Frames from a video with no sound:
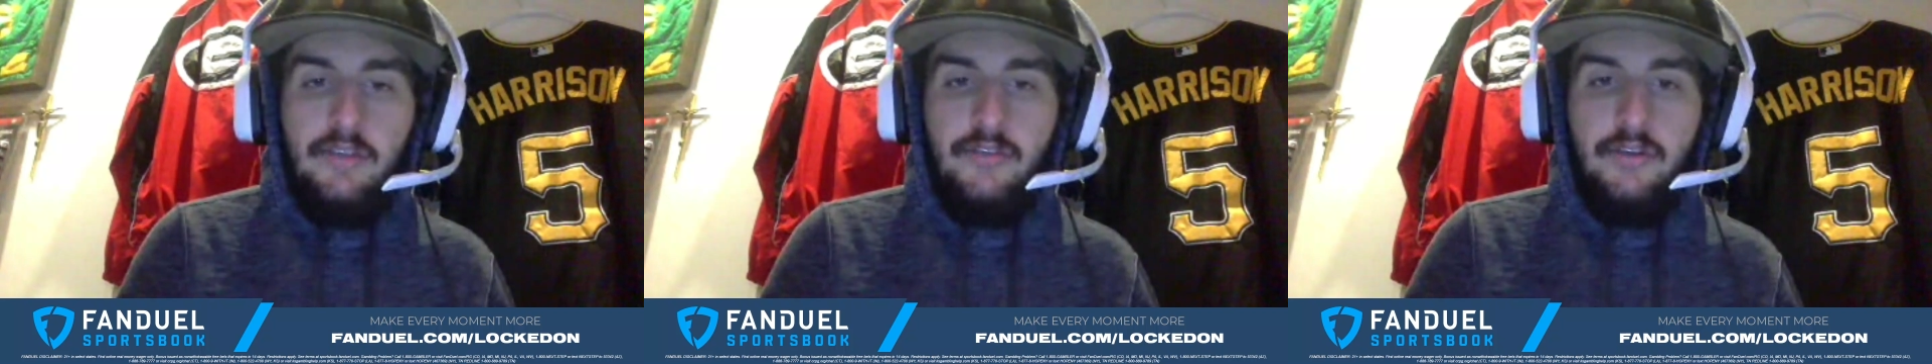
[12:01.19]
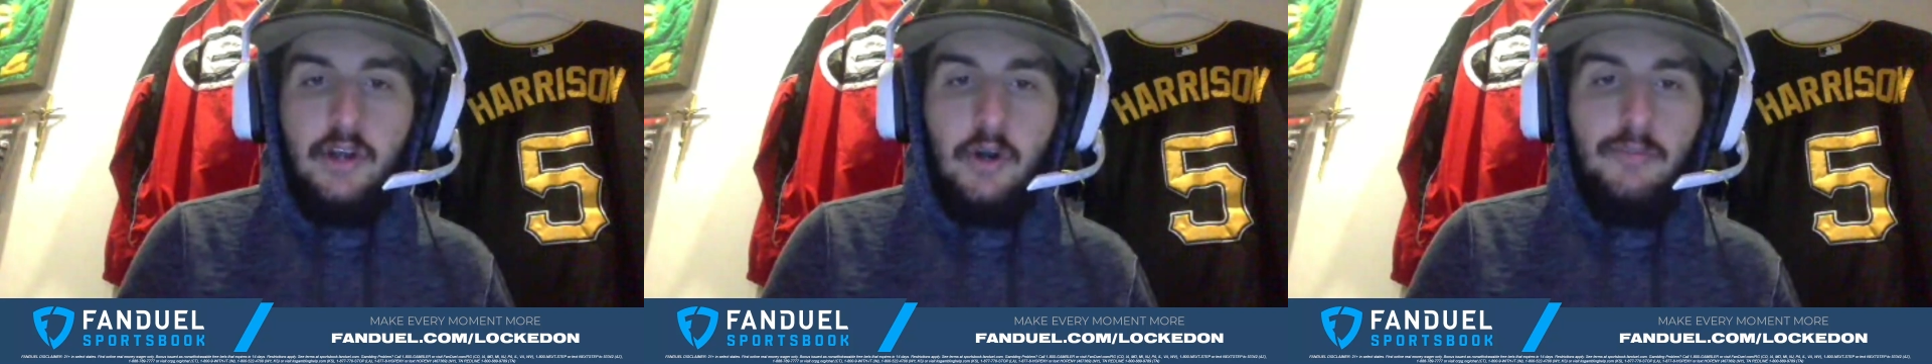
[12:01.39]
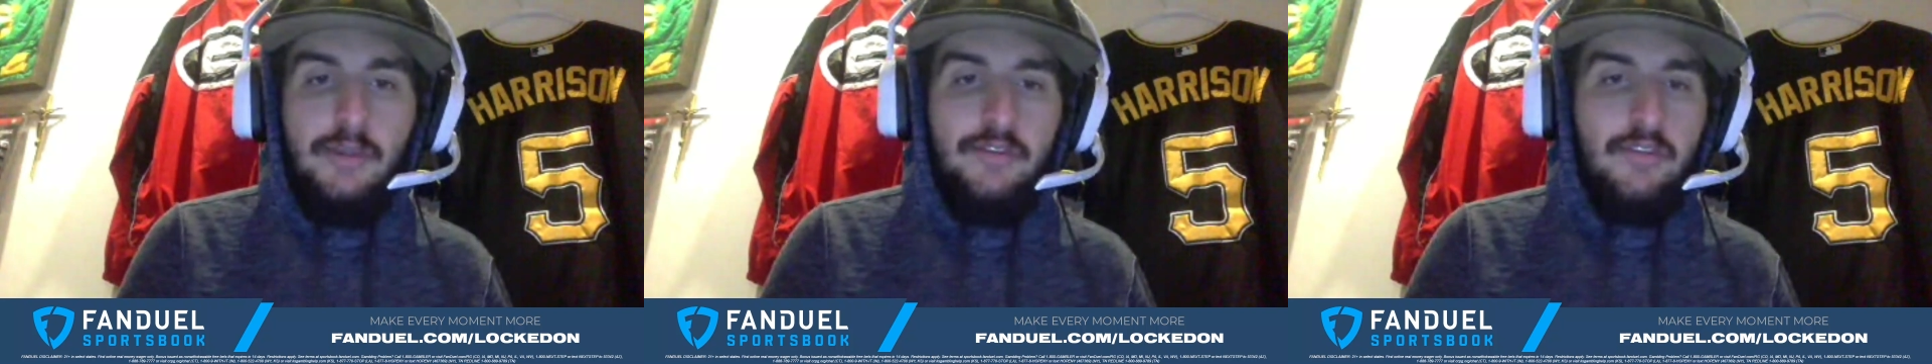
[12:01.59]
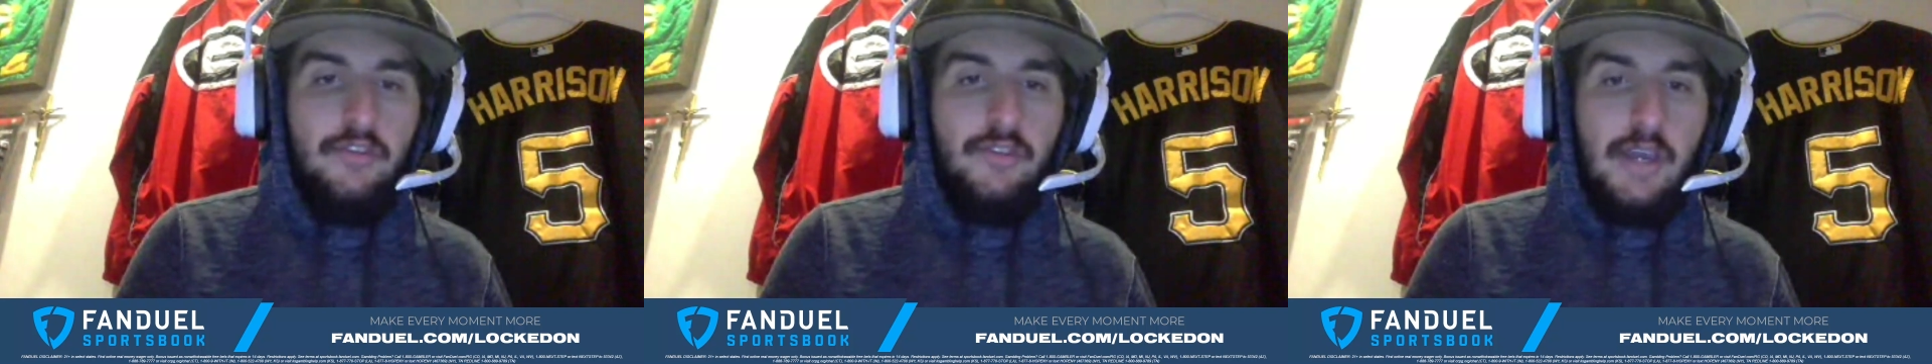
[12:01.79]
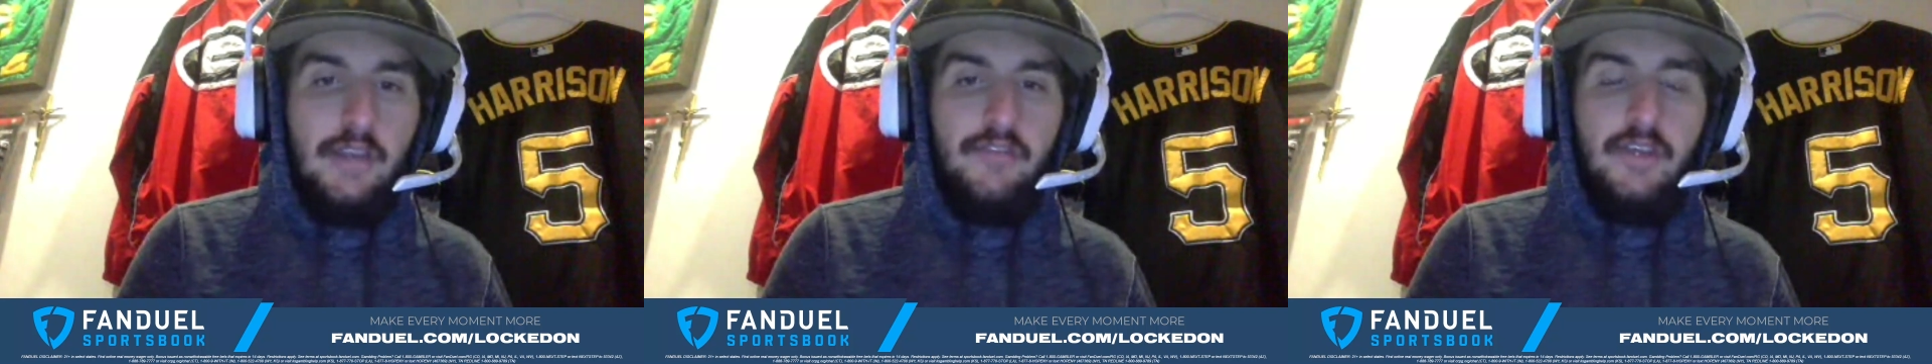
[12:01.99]
So don't miss the
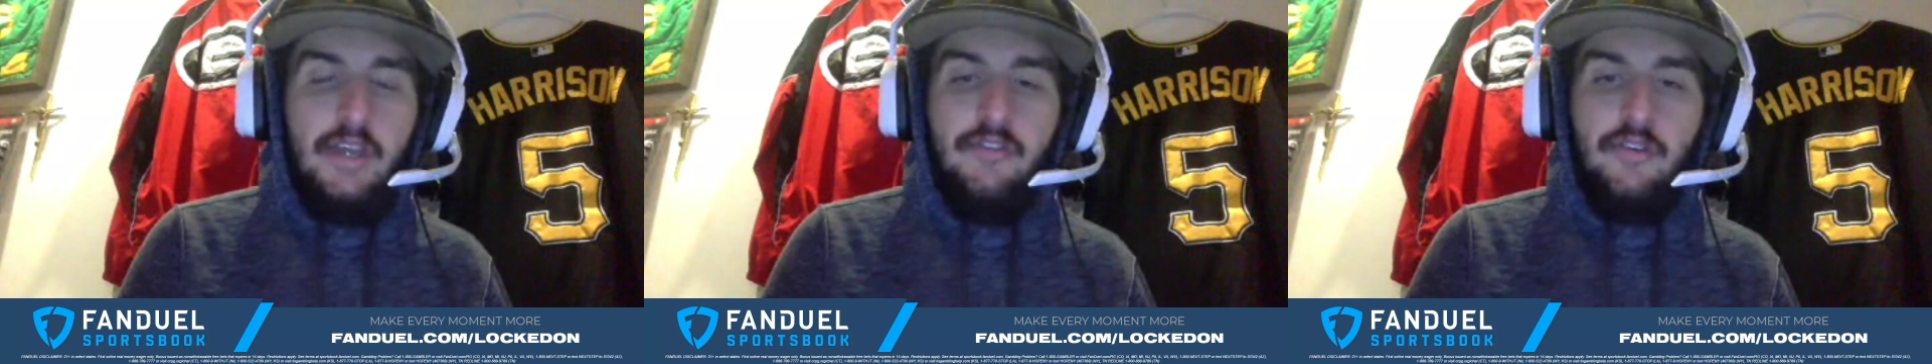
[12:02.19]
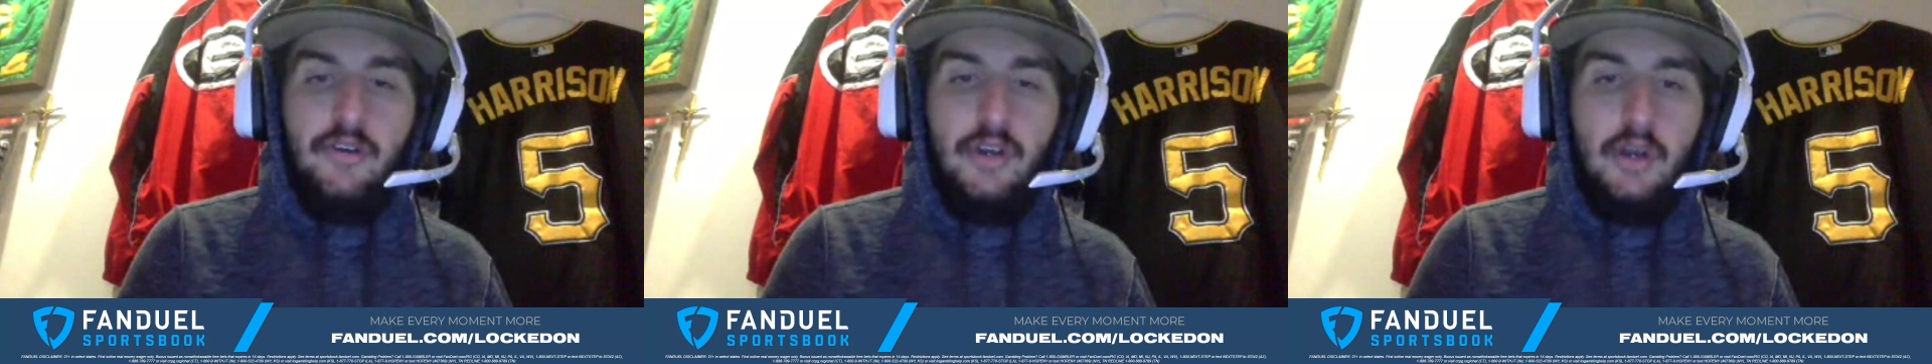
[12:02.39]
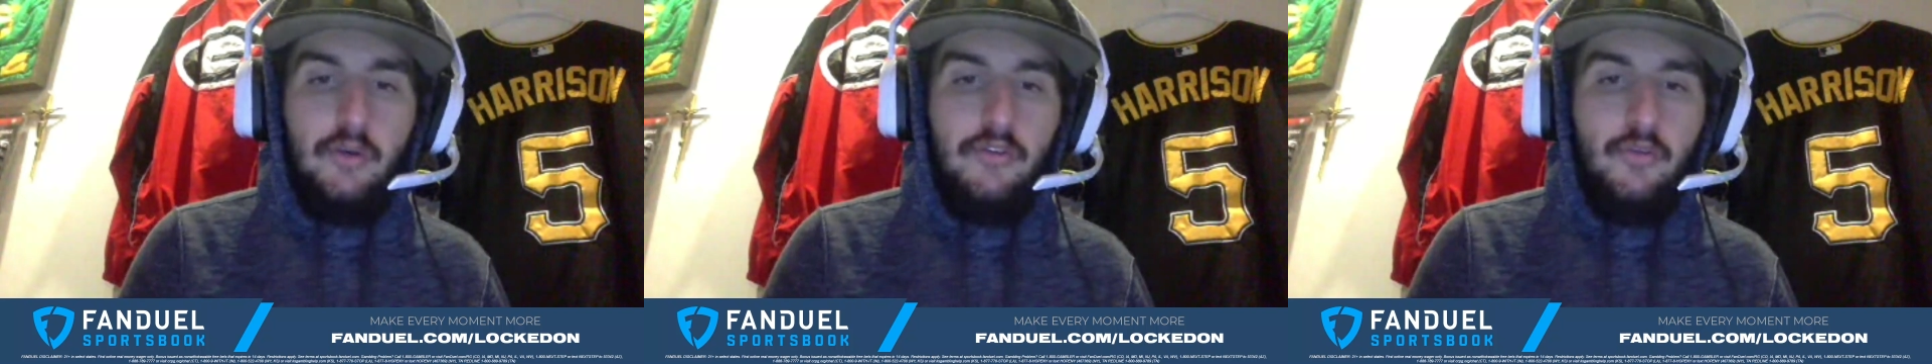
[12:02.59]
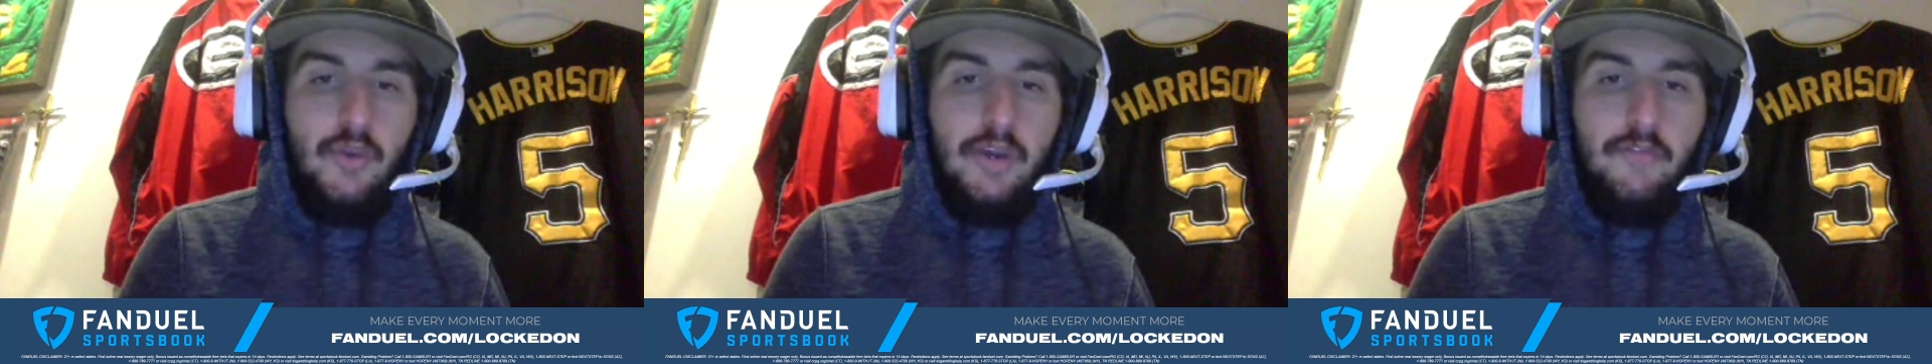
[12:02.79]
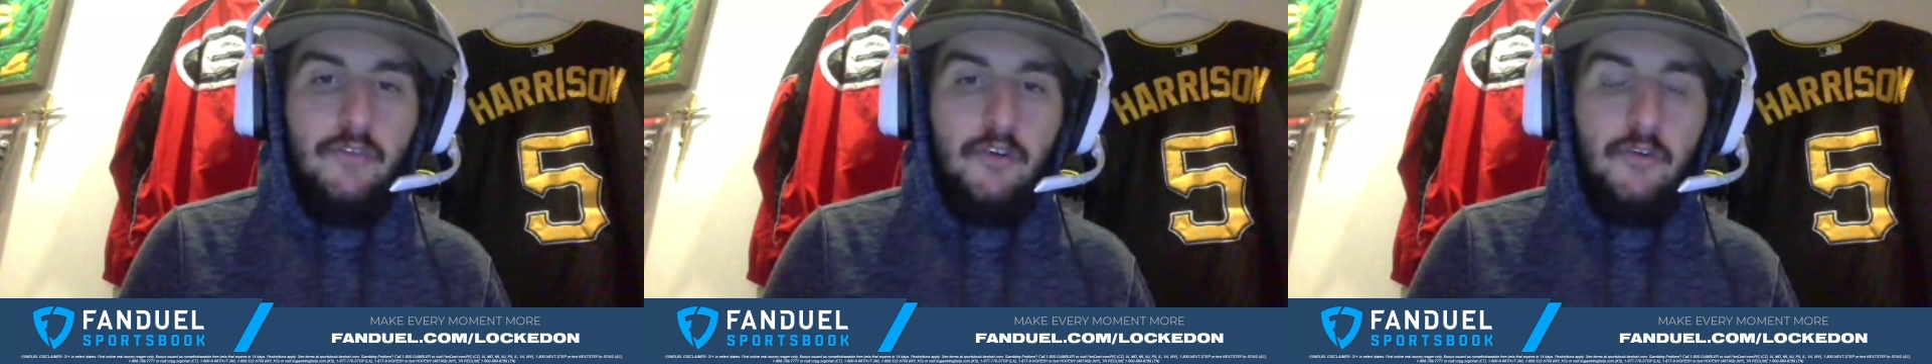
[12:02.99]
chance to get your no
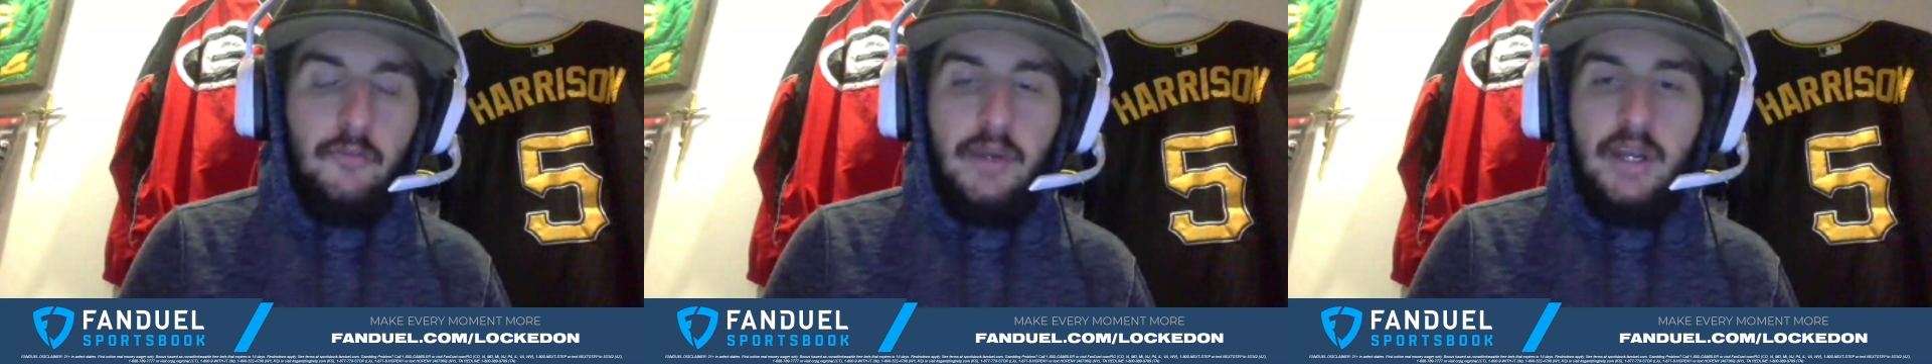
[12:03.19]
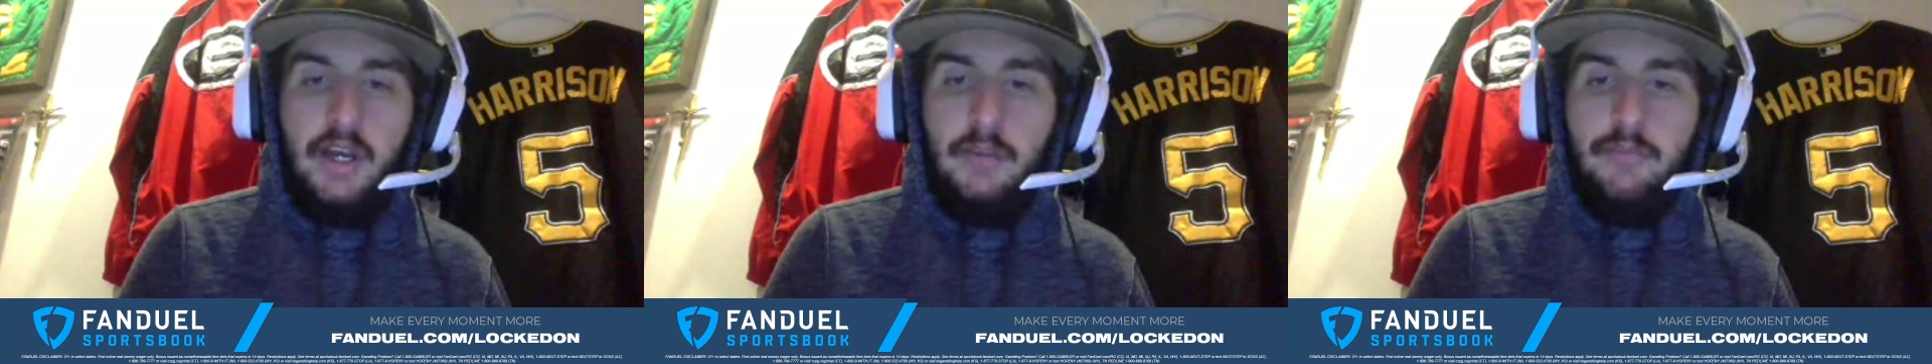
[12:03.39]
sweat first bet